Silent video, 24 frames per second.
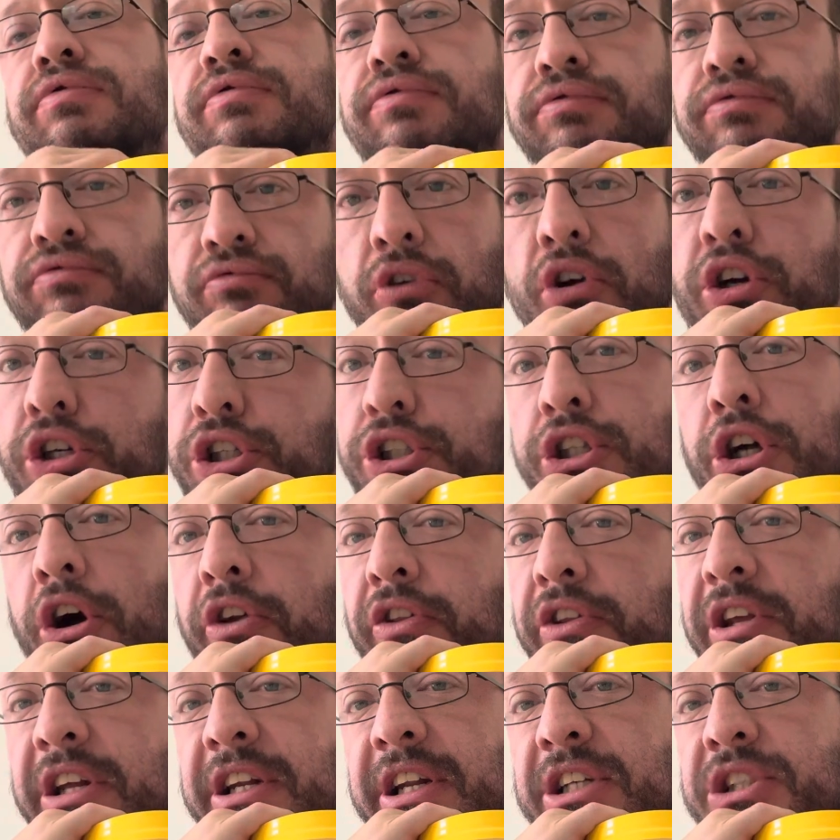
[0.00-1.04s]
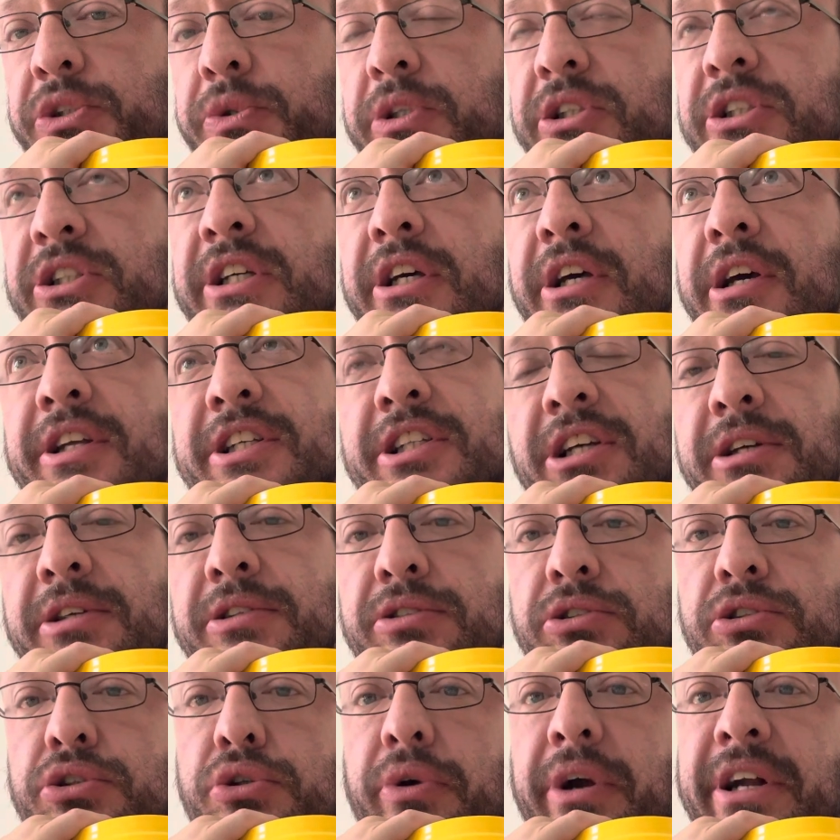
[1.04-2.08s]
rush on the internet, do you want to say? I think
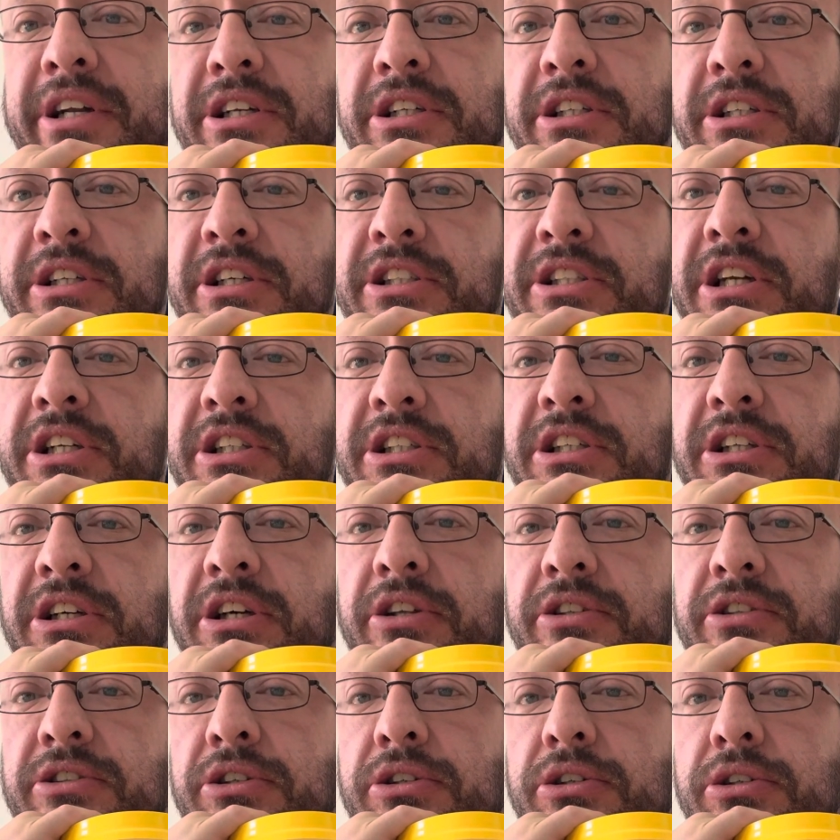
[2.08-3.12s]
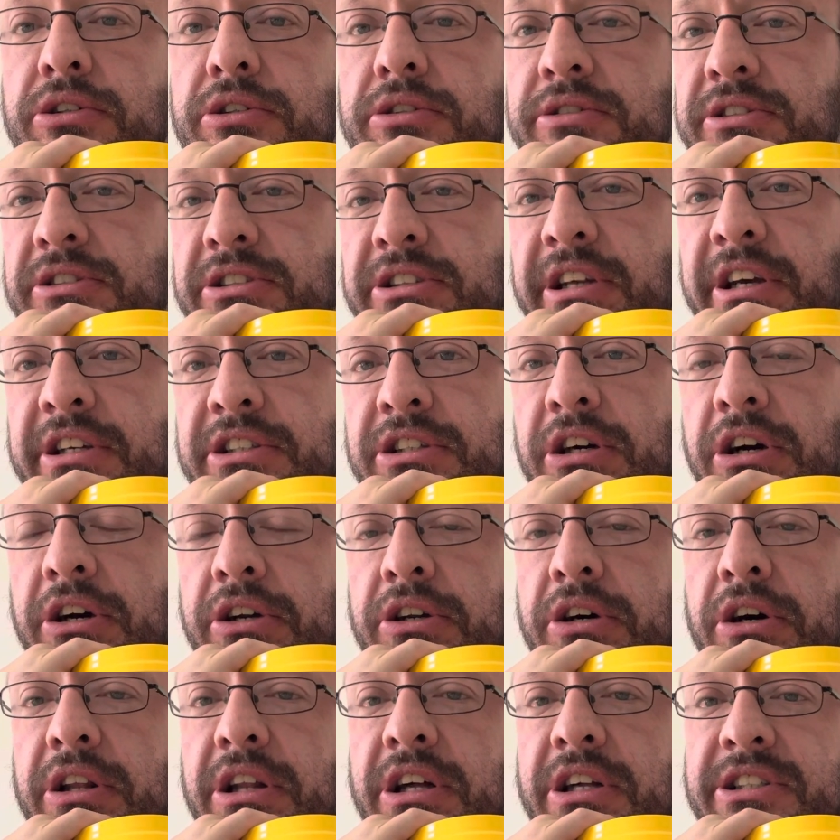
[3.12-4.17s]
it trended essentially on good old TikTok
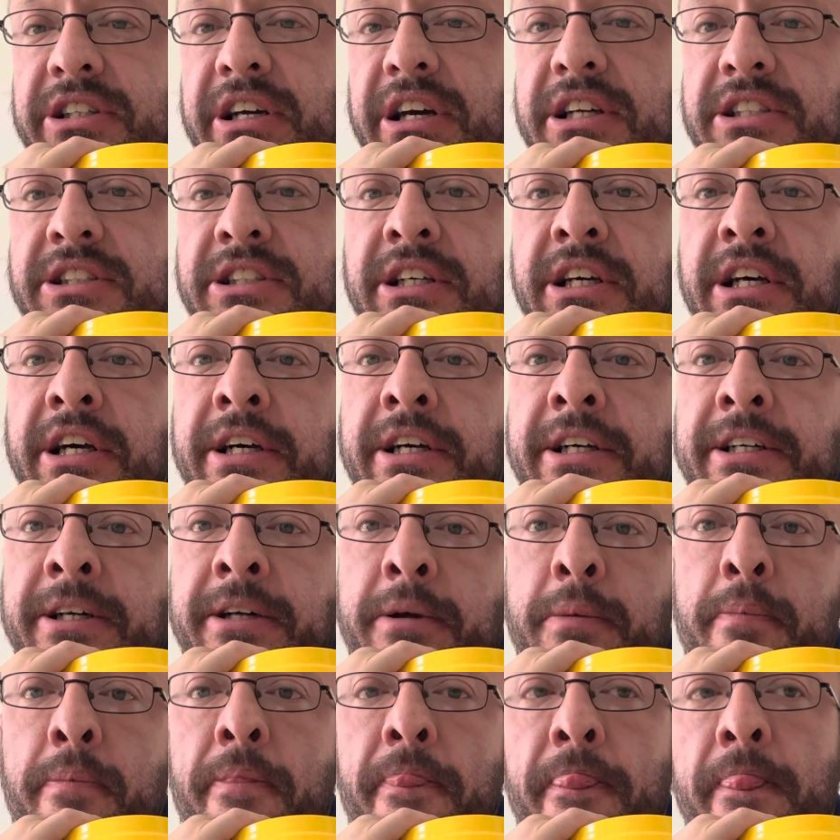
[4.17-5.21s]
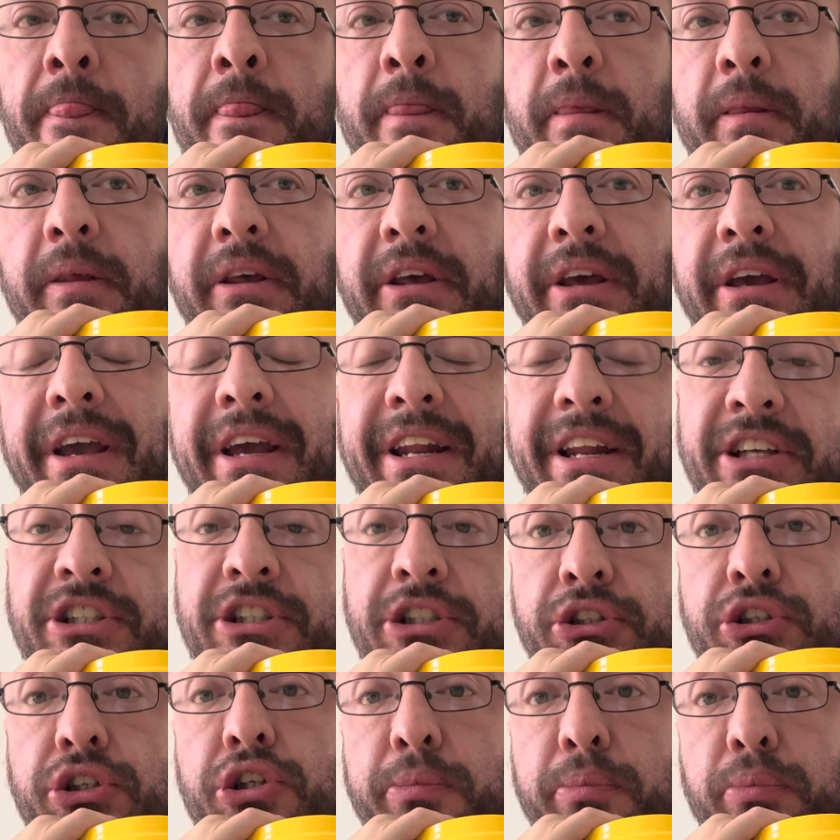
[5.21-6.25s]
and all that jazz. It is a
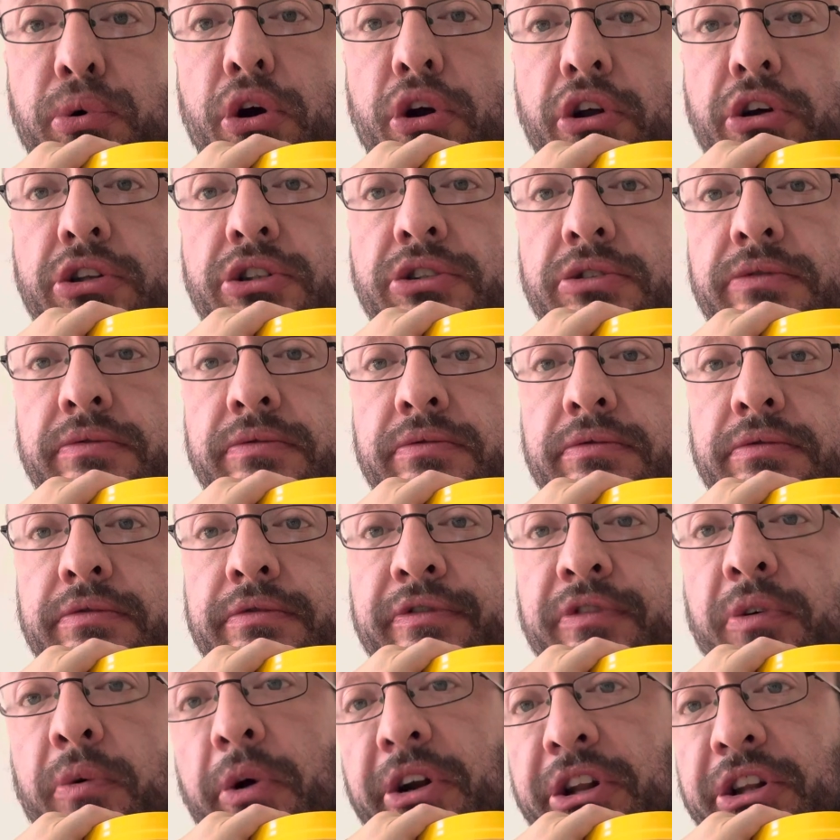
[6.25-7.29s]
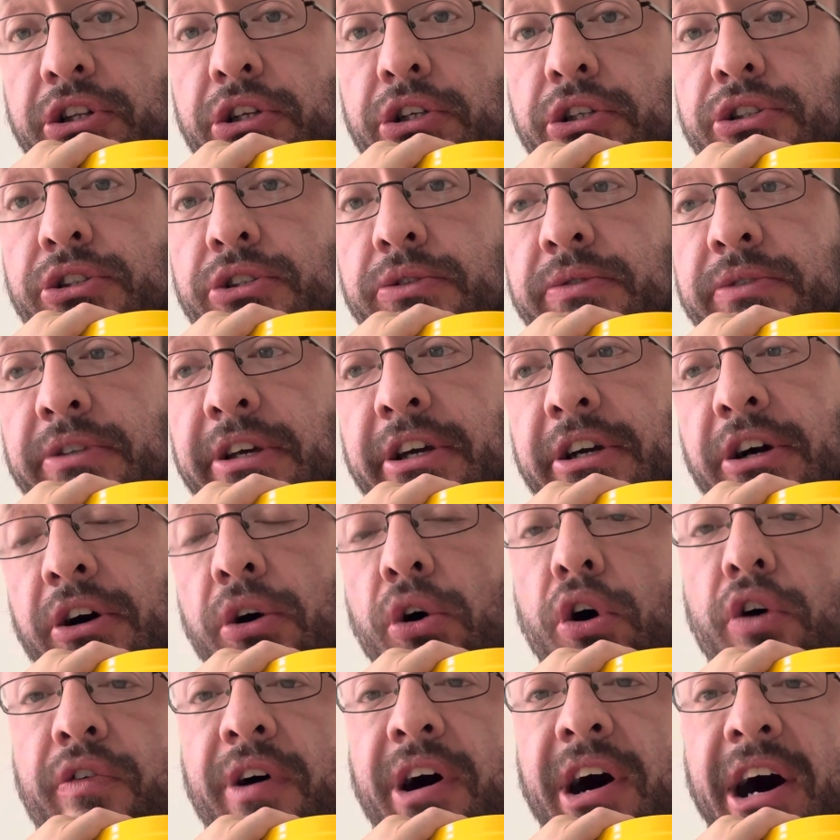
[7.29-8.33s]
good product for what it does. It got
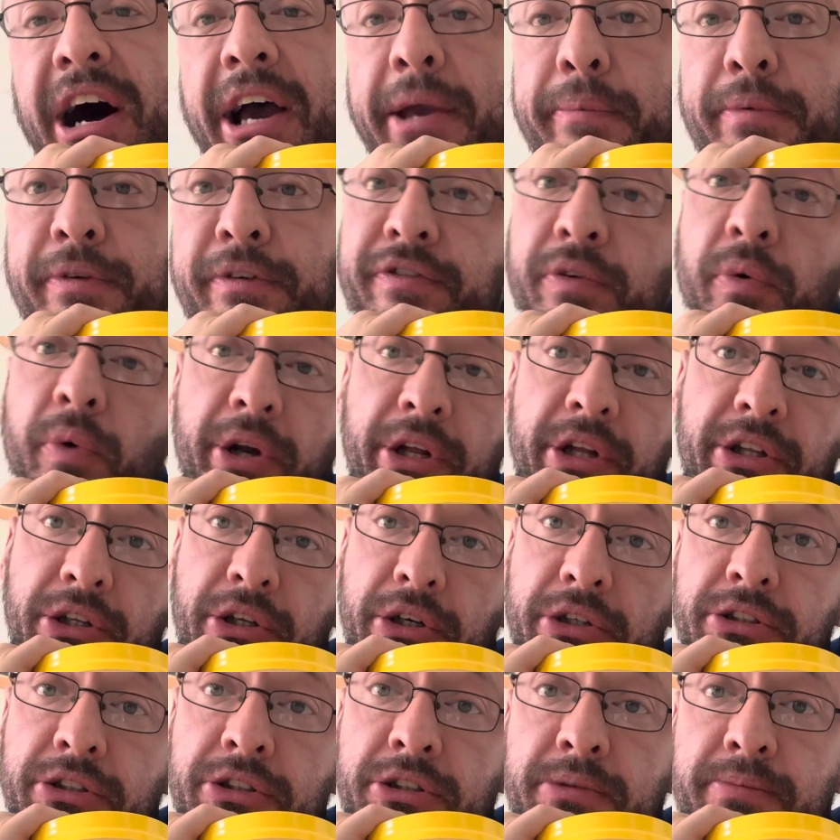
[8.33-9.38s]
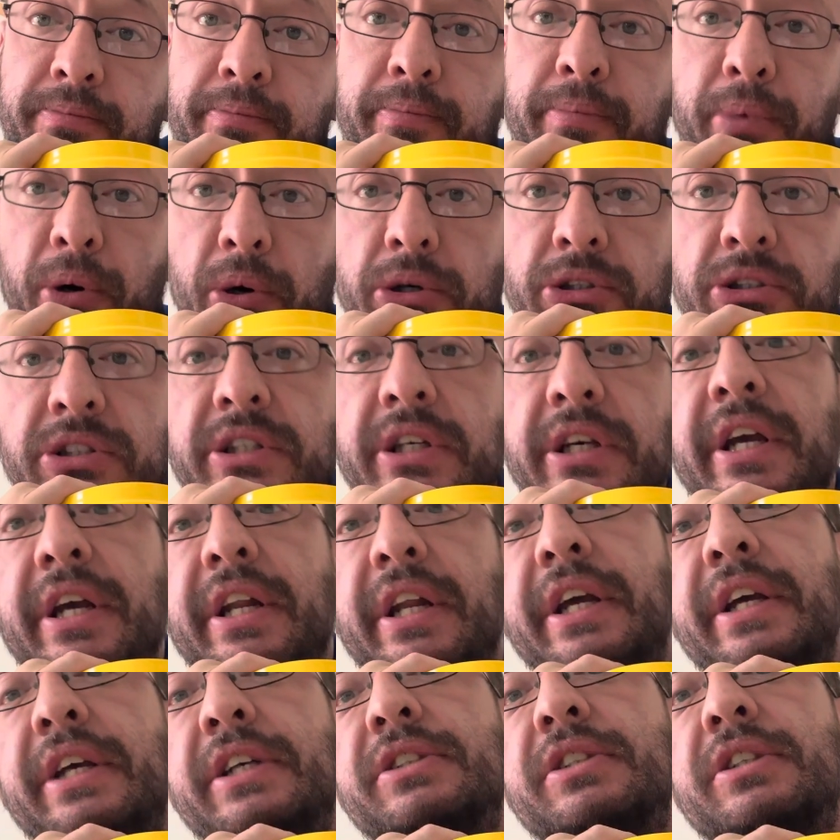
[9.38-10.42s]
overhyped for what it does, but it
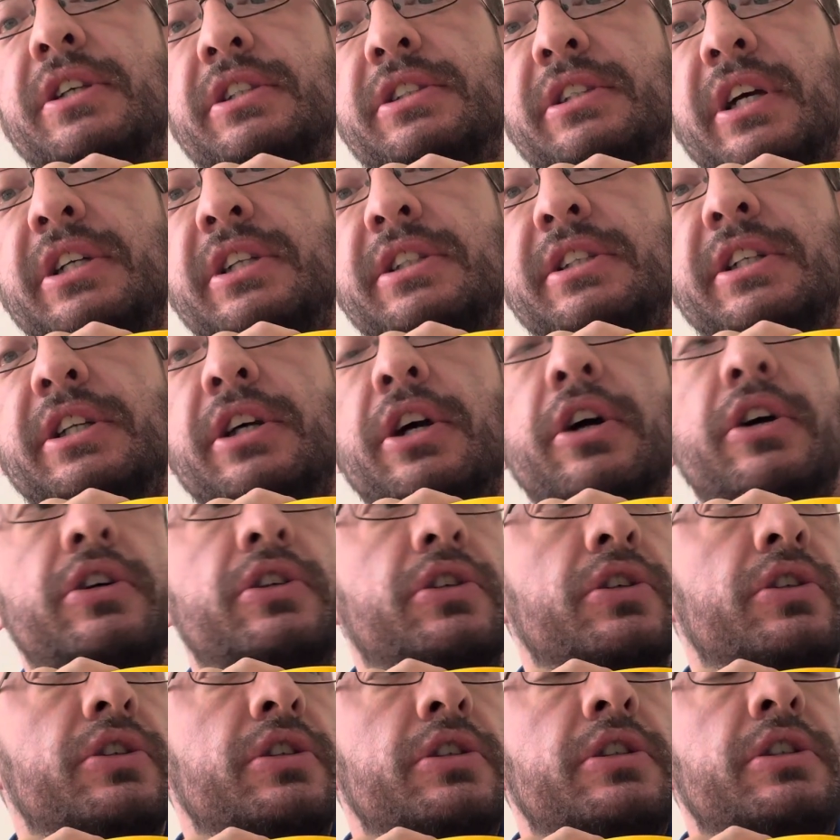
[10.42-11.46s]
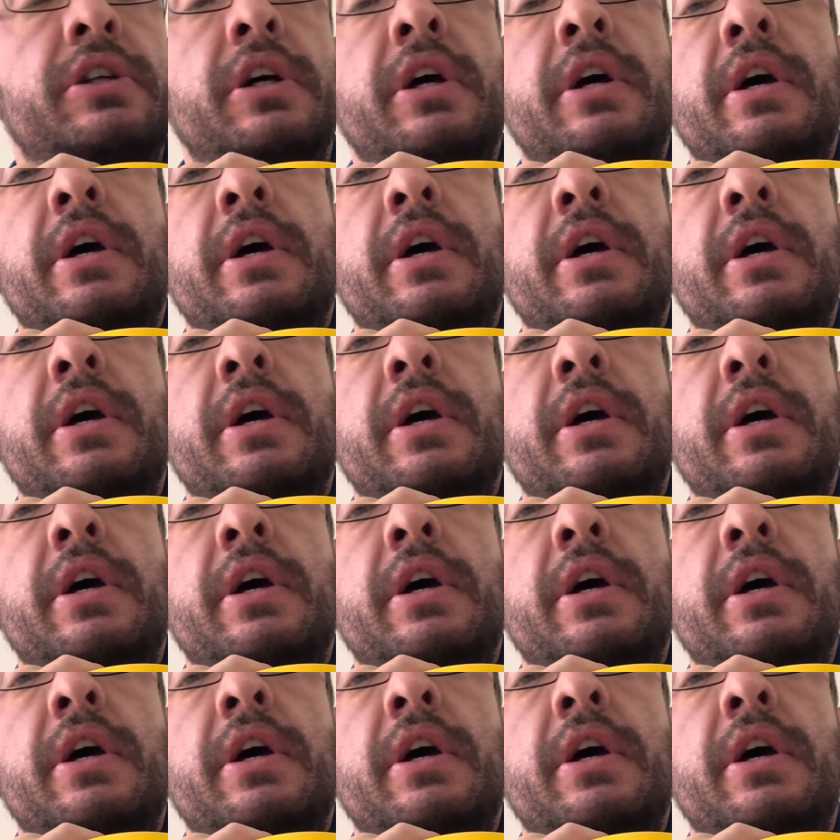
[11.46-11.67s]
is essentially a good